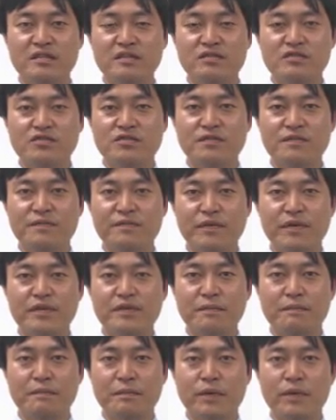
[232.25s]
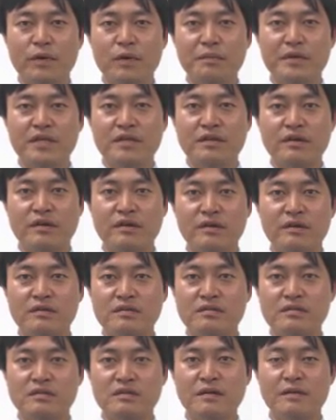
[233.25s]
2.4 meter
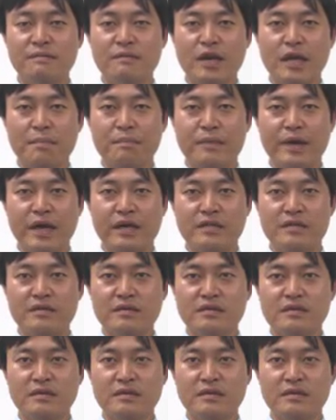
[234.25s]
flatbed.